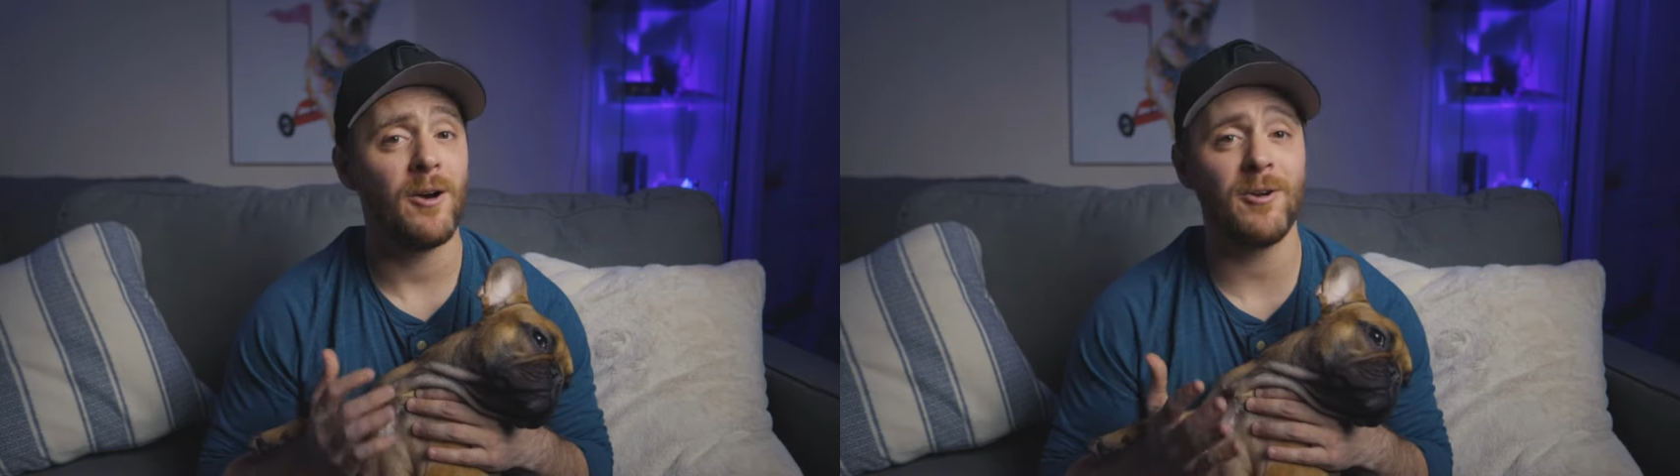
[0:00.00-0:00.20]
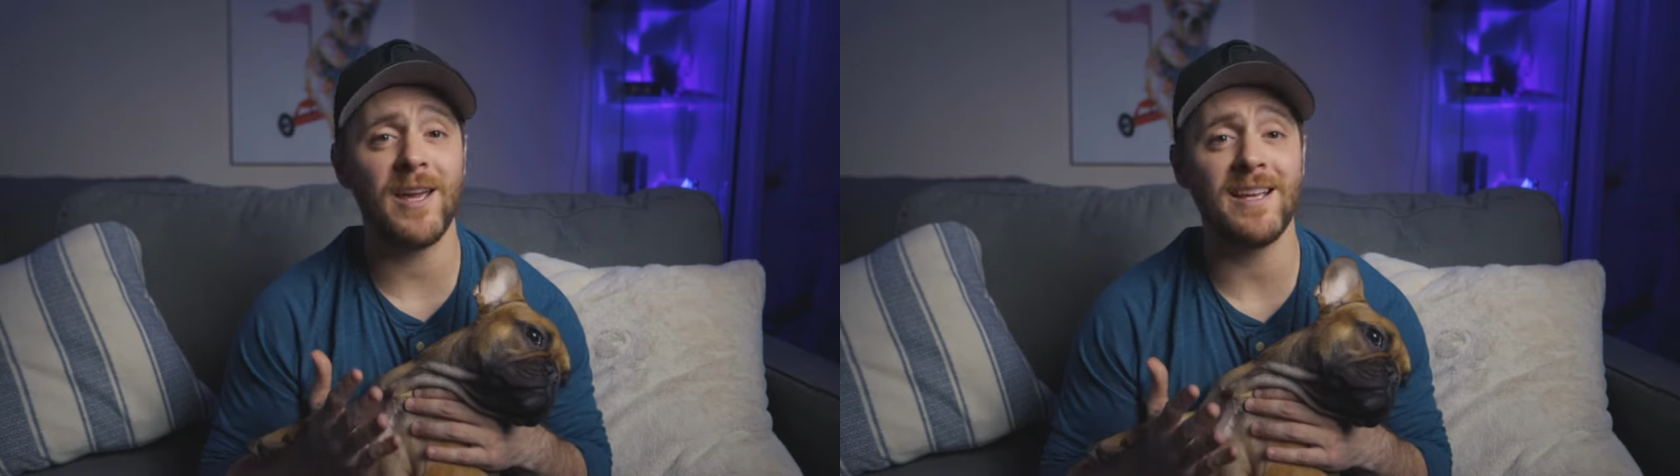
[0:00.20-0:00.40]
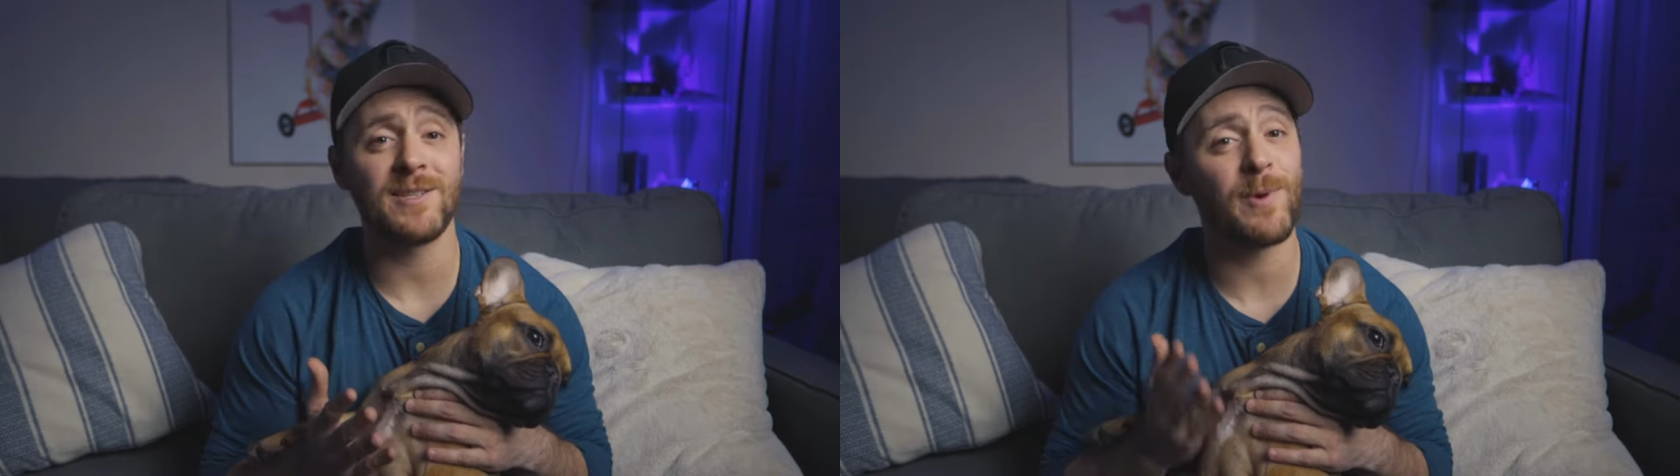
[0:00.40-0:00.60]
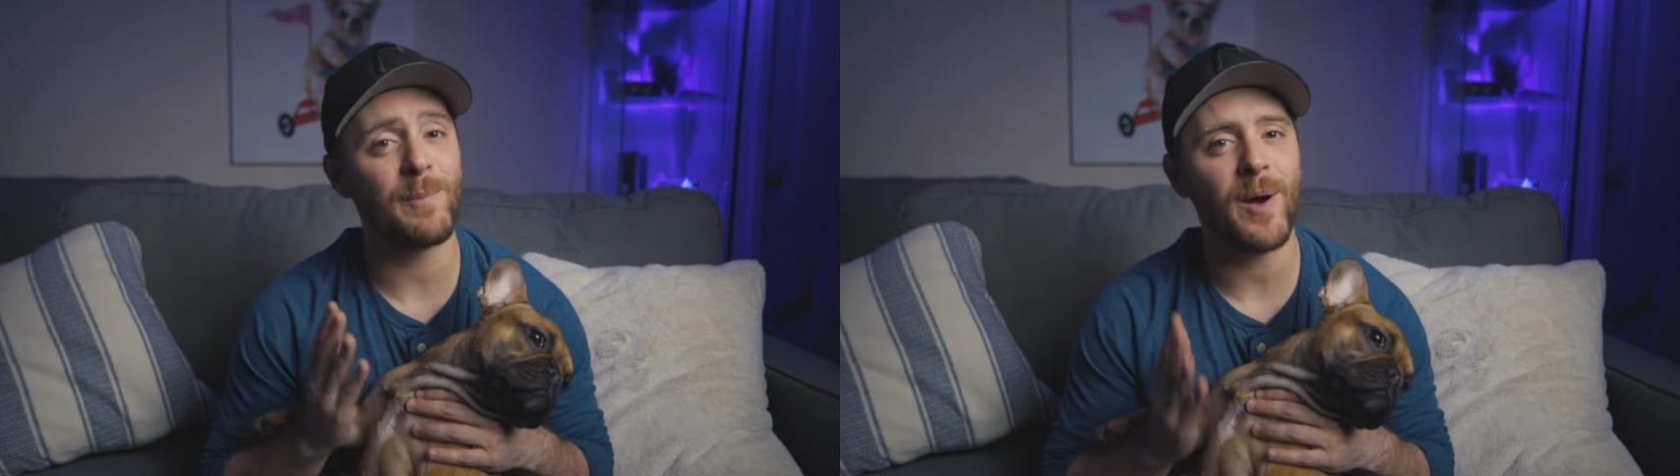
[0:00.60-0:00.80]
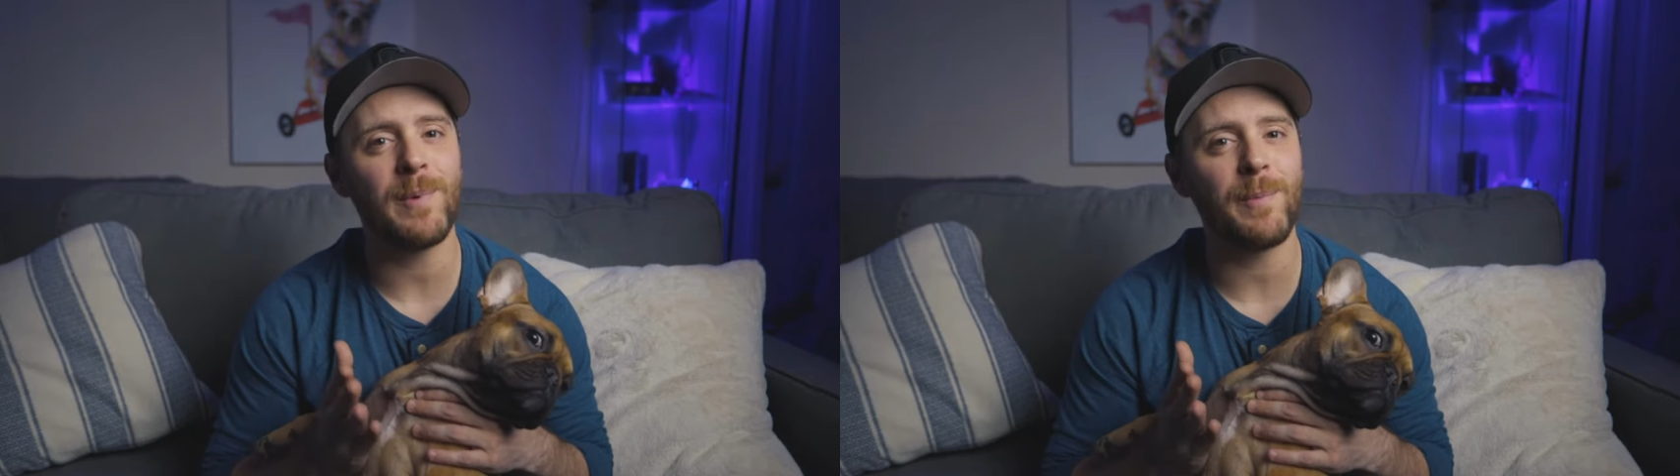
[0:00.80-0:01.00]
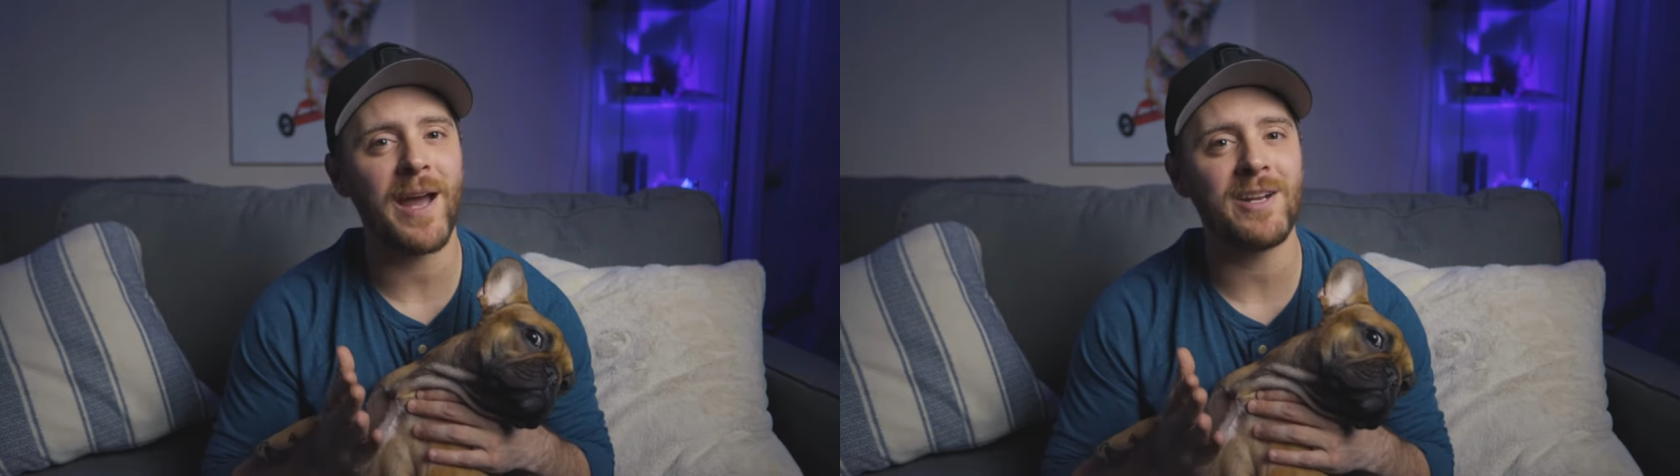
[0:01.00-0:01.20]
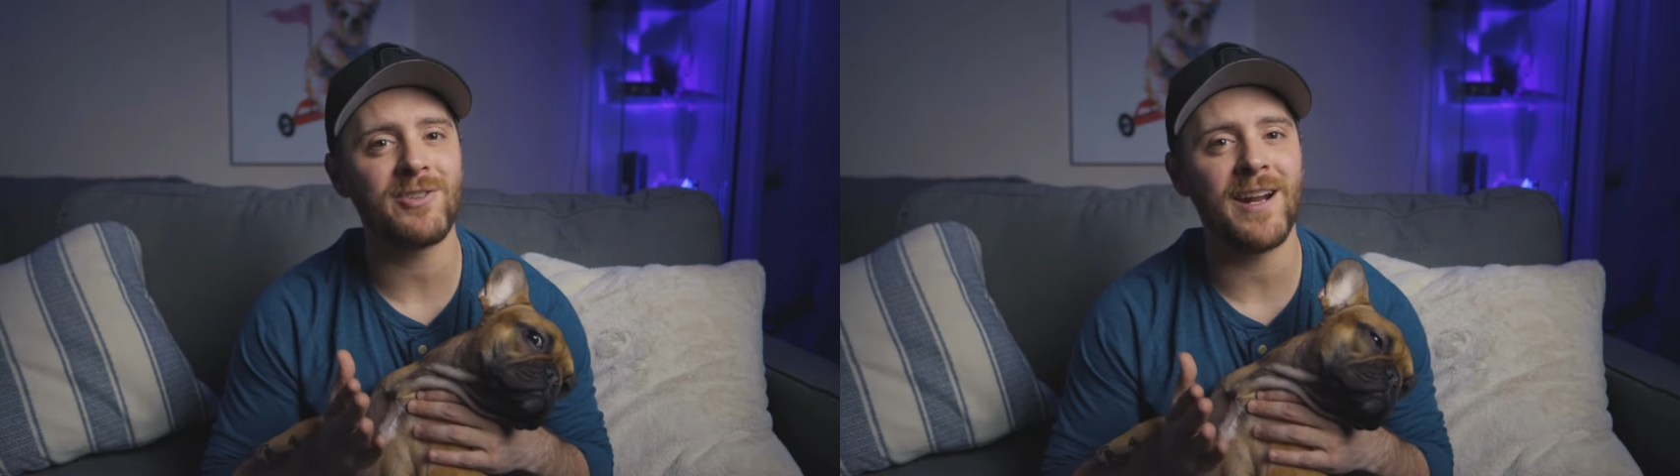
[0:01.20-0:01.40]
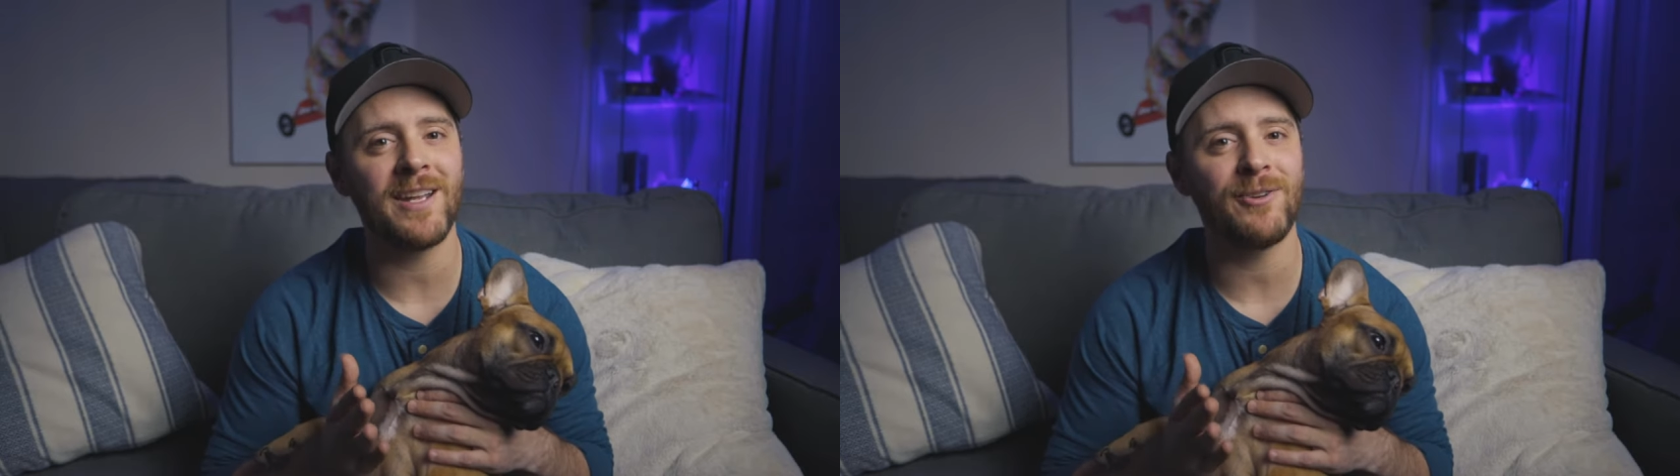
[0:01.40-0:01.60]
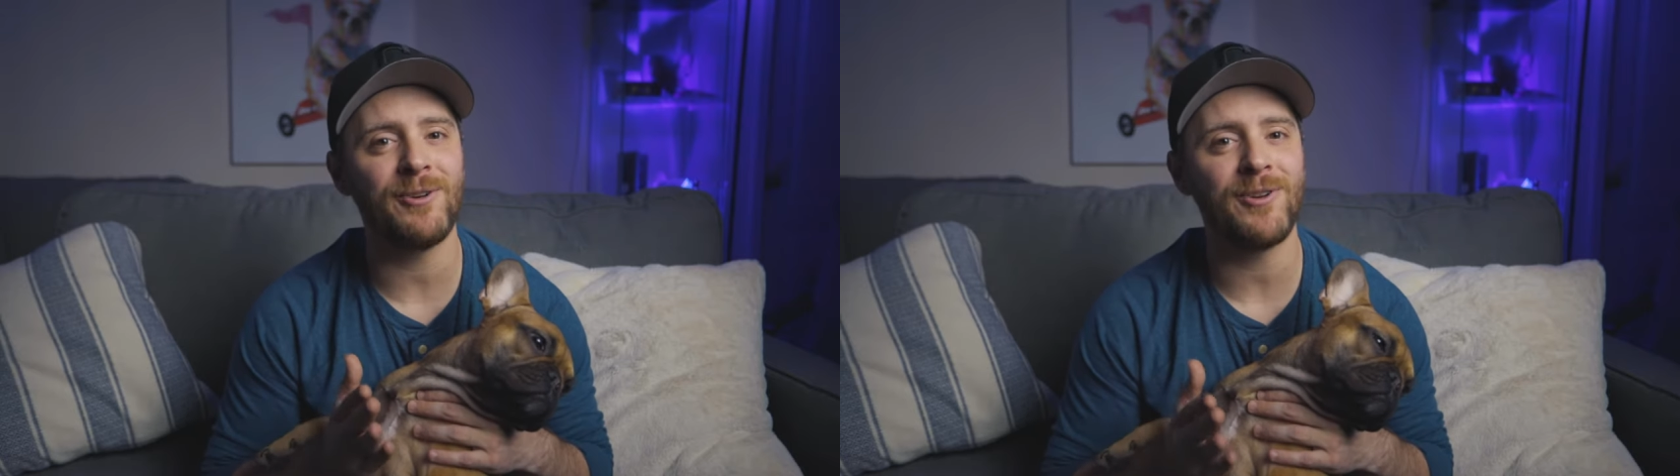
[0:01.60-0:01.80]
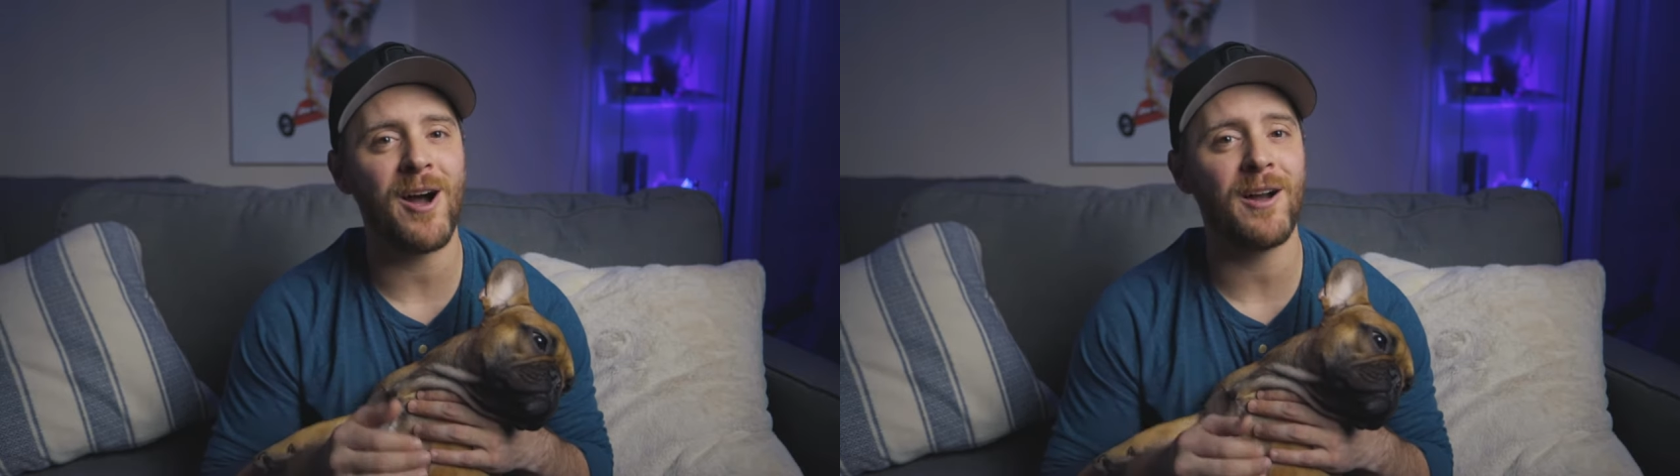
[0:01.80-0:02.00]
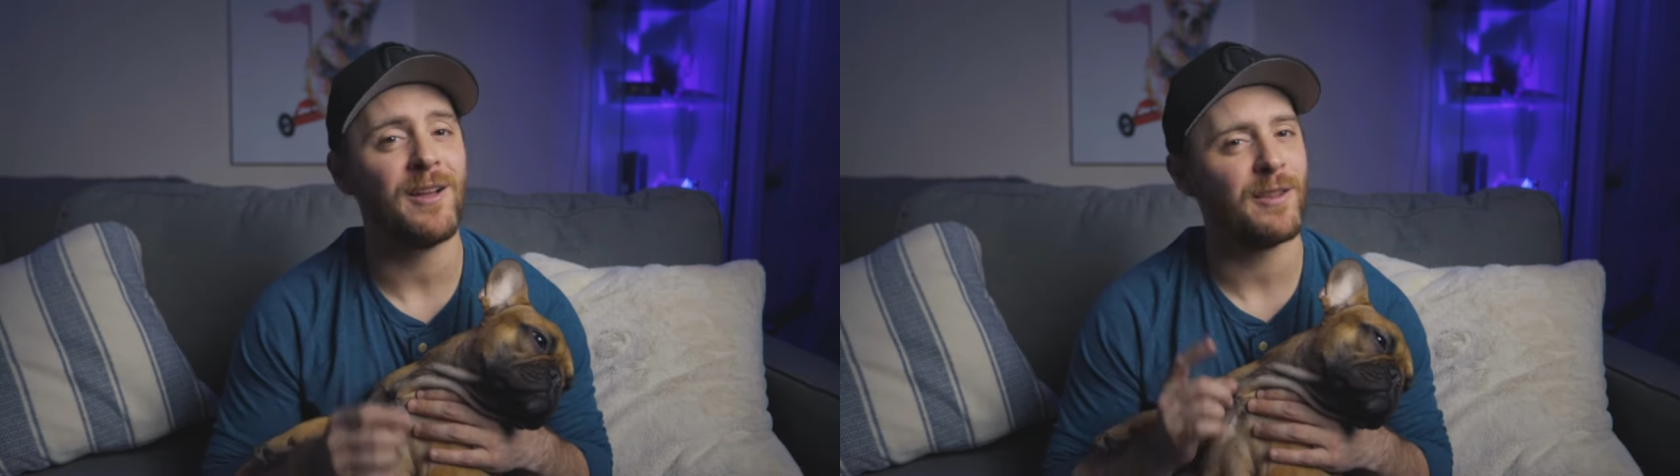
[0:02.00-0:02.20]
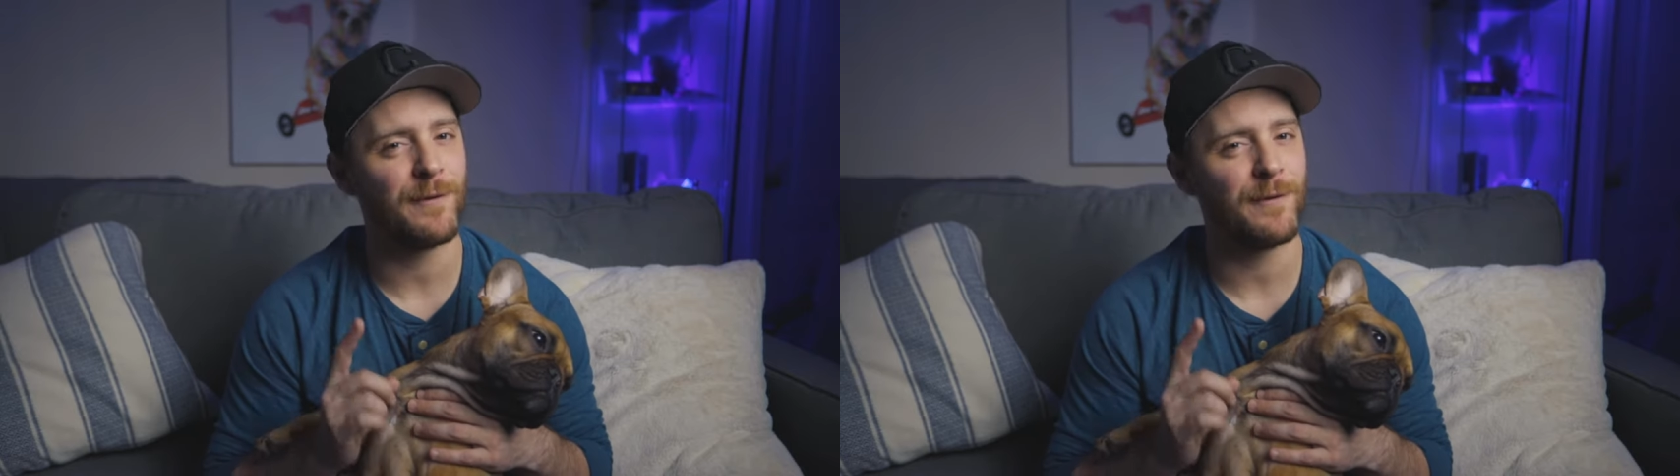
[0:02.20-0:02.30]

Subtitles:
Okay, so when puppy pad training your new dog,